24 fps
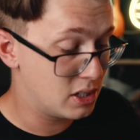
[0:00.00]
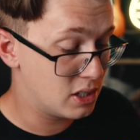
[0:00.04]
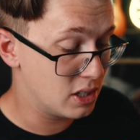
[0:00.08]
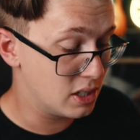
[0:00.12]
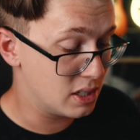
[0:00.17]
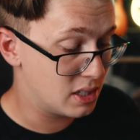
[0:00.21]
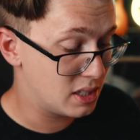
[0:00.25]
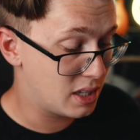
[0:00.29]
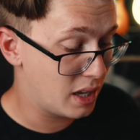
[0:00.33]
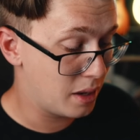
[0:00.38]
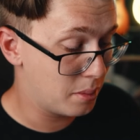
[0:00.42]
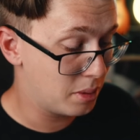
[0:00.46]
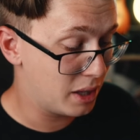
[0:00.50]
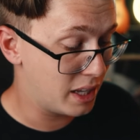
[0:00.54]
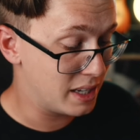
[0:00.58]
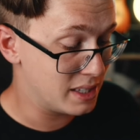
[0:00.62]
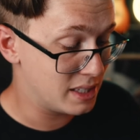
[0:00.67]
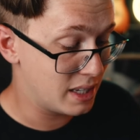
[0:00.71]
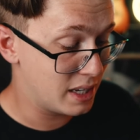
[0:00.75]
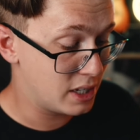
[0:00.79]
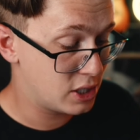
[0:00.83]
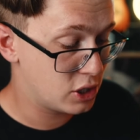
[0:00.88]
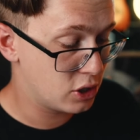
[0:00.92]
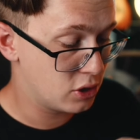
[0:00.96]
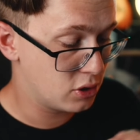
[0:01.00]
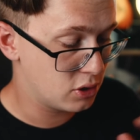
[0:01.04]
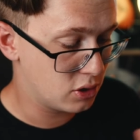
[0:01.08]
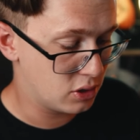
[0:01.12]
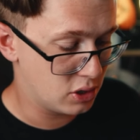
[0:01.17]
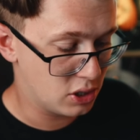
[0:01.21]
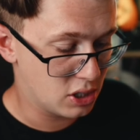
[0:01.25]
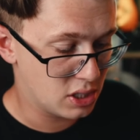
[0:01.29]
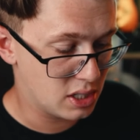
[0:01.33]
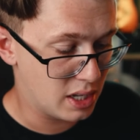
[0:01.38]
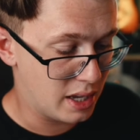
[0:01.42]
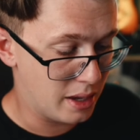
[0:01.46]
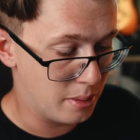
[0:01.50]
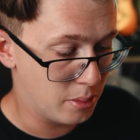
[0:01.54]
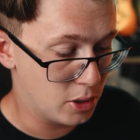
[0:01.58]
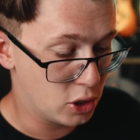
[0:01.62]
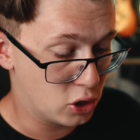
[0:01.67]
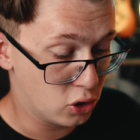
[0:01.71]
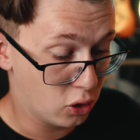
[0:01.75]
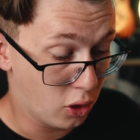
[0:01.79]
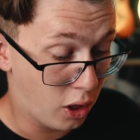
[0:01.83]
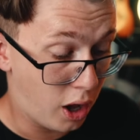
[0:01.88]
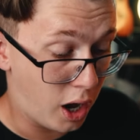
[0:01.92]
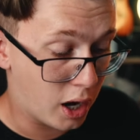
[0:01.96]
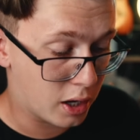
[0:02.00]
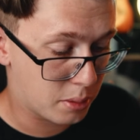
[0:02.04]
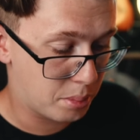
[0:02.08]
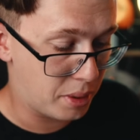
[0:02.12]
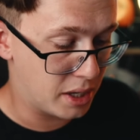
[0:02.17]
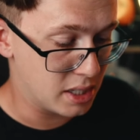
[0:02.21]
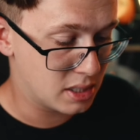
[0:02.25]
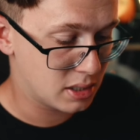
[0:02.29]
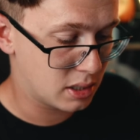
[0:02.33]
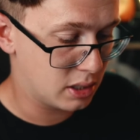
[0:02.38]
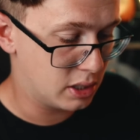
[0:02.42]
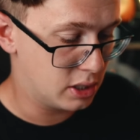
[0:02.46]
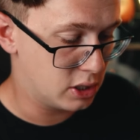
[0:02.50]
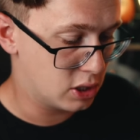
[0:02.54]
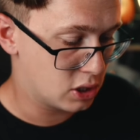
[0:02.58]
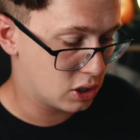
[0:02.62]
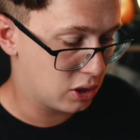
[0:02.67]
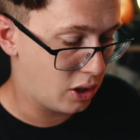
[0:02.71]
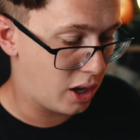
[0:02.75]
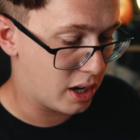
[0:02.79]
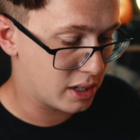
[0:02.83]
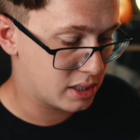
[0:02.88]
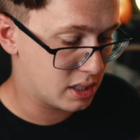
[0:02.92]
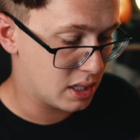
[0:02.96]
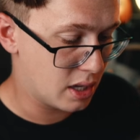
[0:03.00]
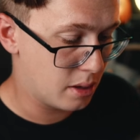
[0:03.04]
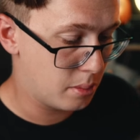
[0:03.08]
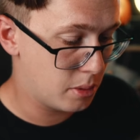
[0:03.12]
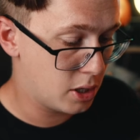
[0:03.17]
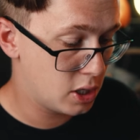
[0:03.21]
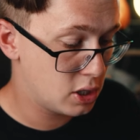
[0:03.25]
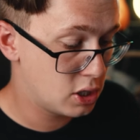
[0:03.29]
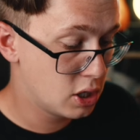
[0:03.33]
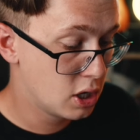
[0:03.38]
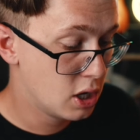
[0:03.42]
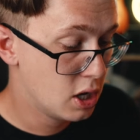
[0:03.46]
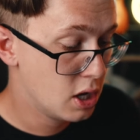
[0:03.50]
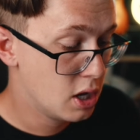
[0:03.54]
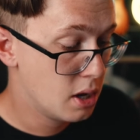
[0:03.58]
stabilization, so just image lock, basically it just locks the image.